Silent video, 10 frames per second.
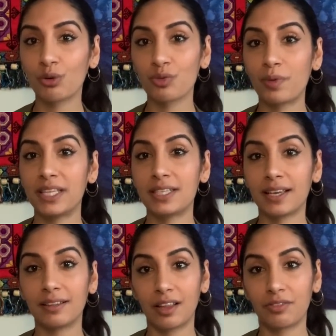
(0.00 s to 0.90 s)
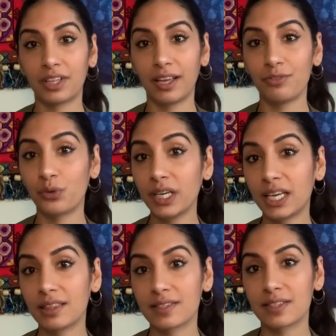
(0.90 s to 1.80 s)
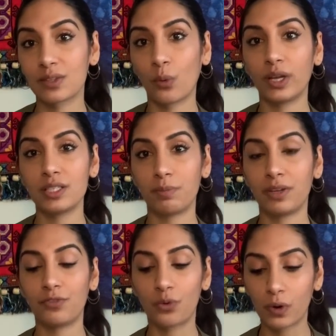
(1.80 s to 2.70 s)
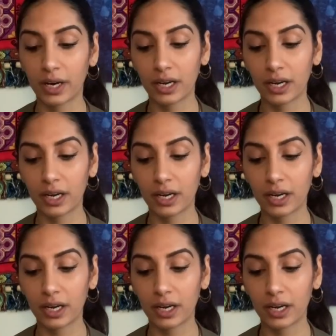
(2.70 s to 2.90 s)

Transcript: romantic love life reading. This is going to be for